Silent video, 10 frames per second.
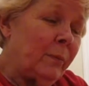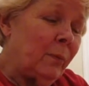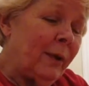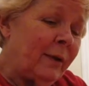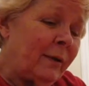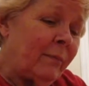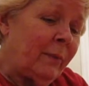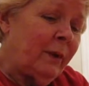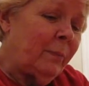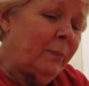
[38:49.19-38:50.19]
We had to have
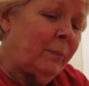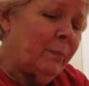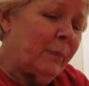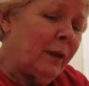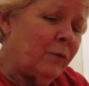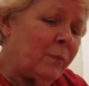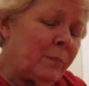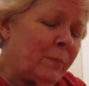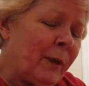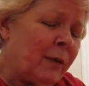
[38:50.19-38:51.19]
meat, mashed
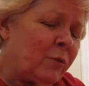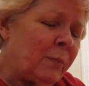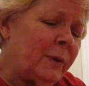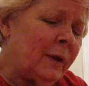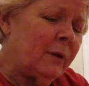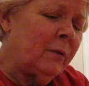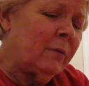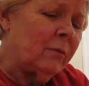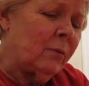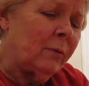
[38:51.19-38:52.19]

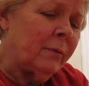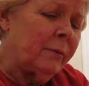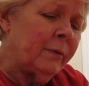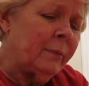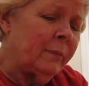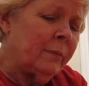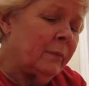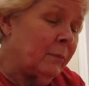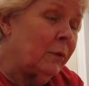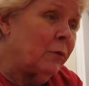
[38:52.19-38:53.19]
potatoes, or
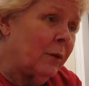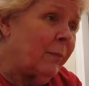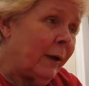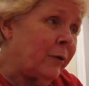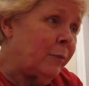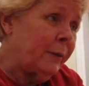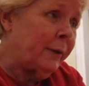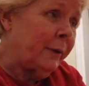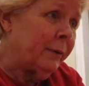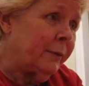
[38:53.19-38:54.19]
usually mashed
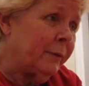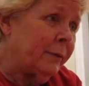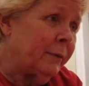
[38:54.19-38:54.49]
potatoes,